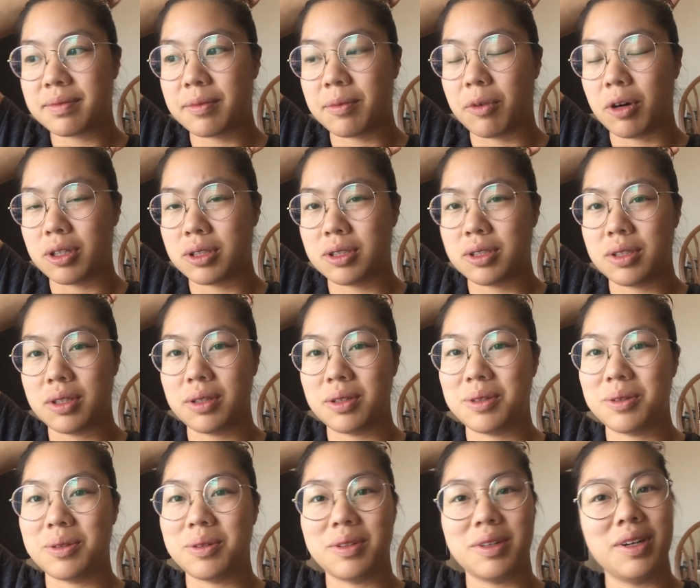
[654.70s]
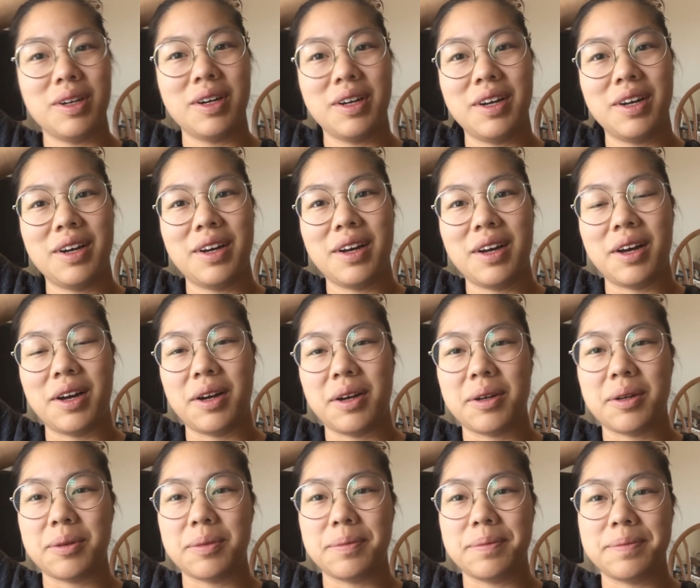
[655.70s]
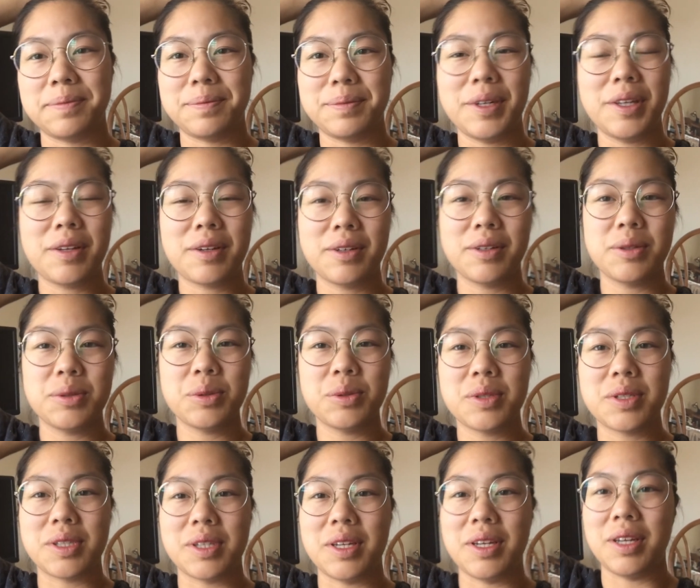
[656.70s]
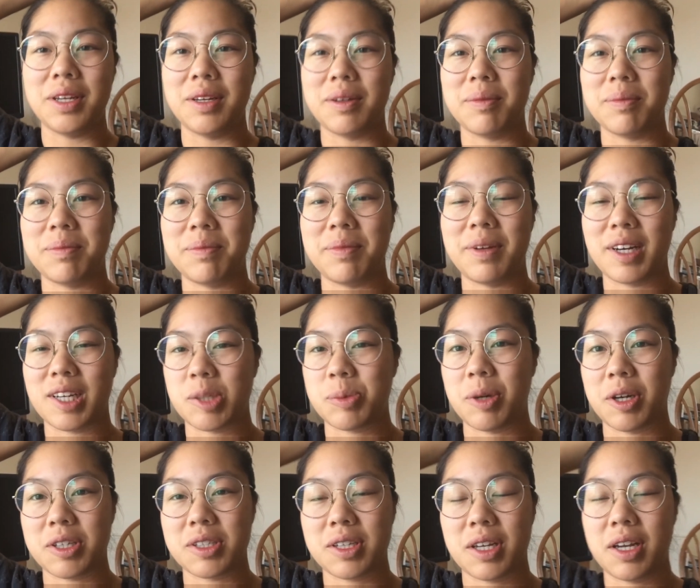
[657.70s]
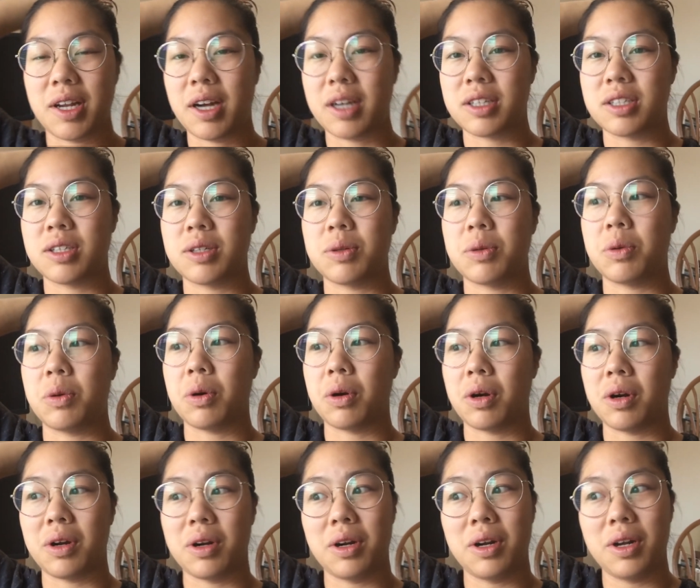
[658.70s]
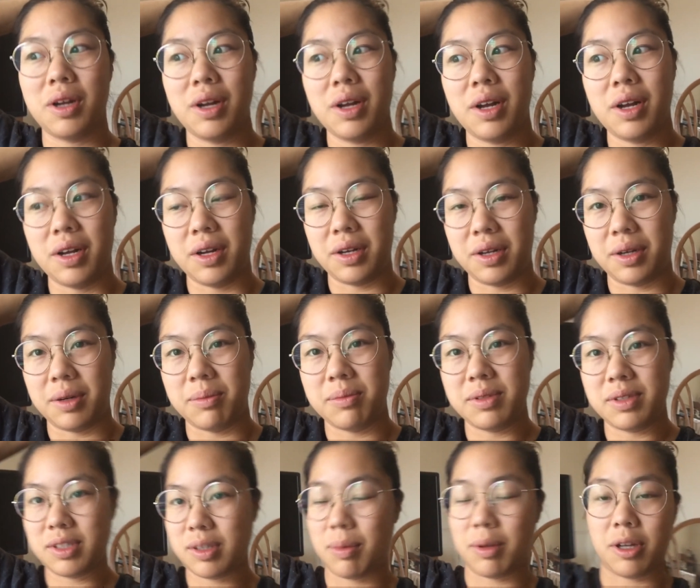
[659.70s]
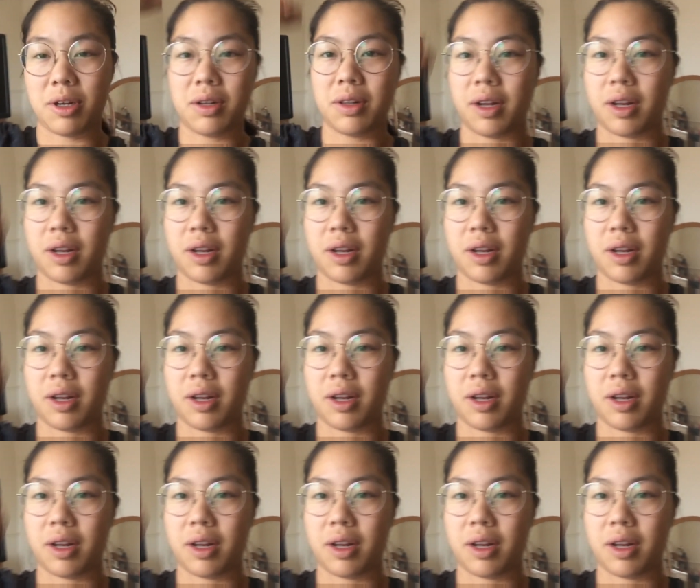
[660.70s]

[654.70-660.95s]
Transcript: wants to either use the Xbox Connect or some other